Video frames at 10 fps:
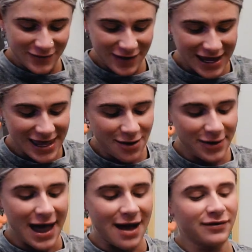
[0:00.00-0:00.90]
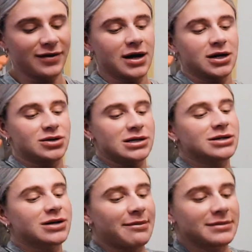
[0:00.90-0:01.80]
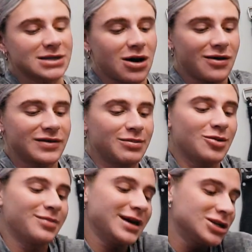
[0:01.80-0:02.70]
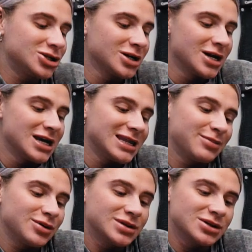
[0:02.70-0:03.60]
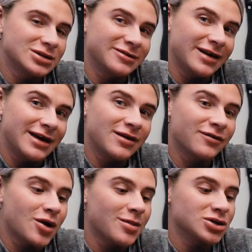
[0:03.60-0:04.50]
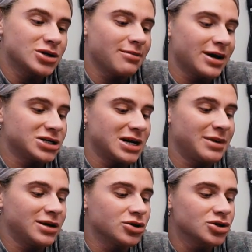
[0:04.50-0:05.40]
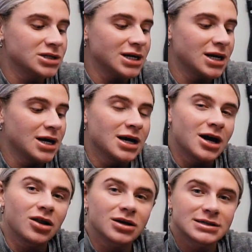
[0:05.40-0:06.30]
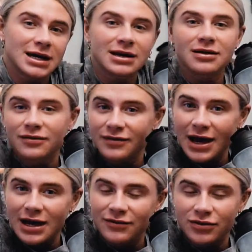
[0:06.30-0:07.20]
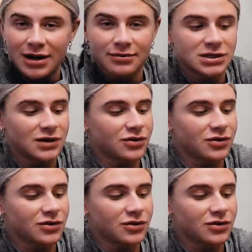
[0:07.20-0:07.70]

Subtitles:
Here we have 20 grams of the pumpage, the blue slush flavour from Trained by JP Nutrition, alongside 5 grams of